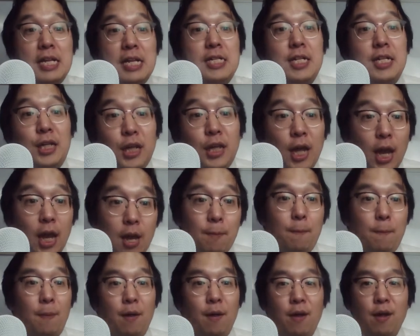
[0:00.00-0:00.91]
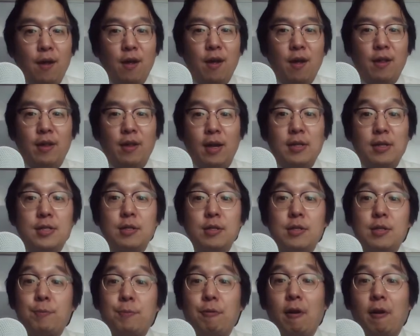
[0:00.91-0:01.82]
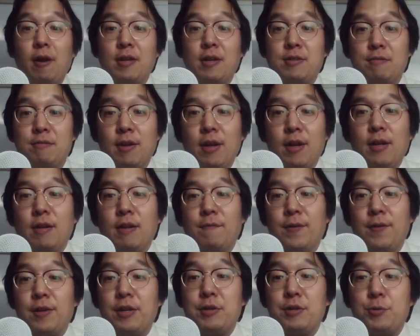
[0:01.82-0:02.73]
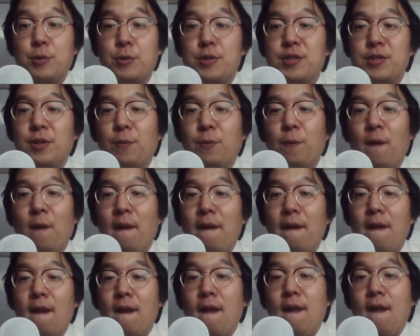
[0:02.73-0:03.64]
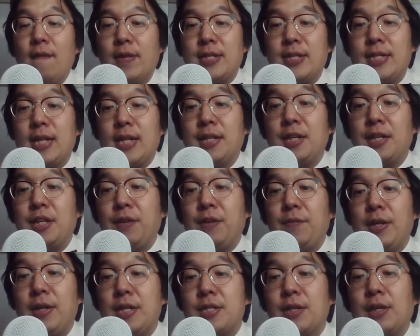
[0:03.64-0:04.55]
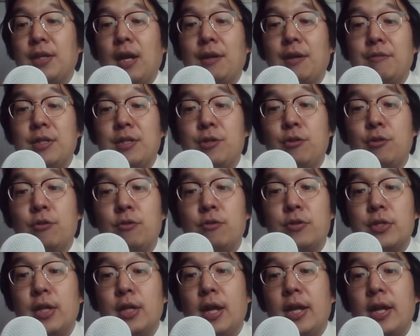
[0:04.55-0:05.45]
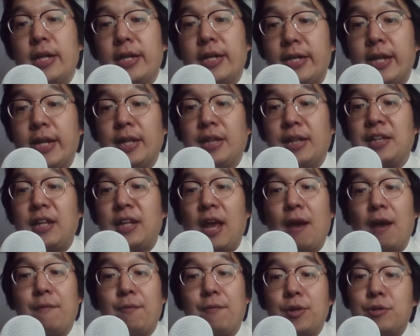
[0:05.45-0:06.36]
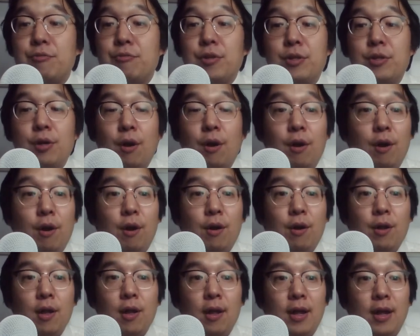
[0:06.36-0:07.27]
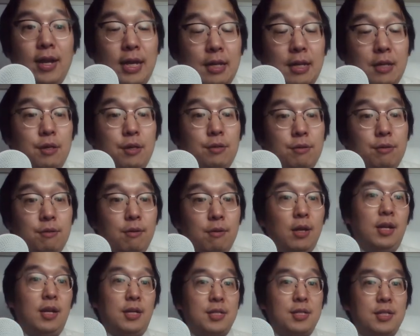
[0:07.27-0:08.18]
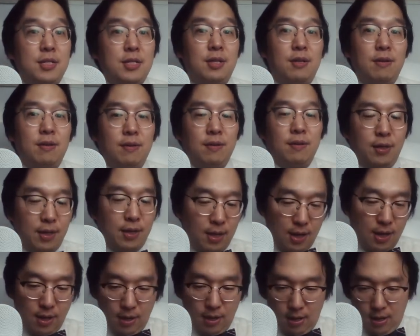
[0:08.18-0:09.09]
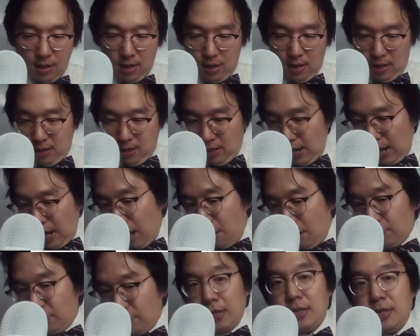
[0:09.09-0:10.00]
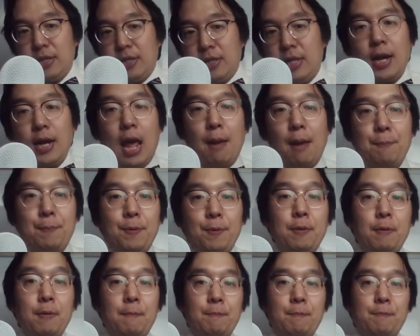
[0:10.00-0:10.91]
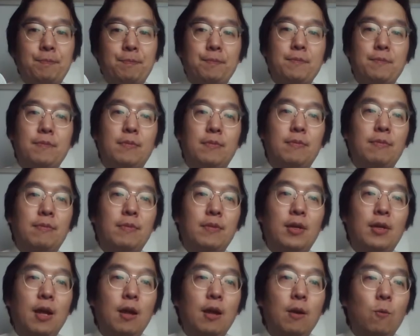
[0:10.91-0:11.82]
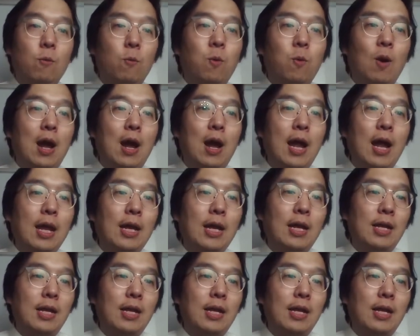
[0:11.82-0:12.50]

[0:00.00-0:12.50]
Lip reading: Chem. That's a surprise, right? Very interesting one. The standard deviation got reduced, yet the average return increased. Okay, how can that happen? Okay, why?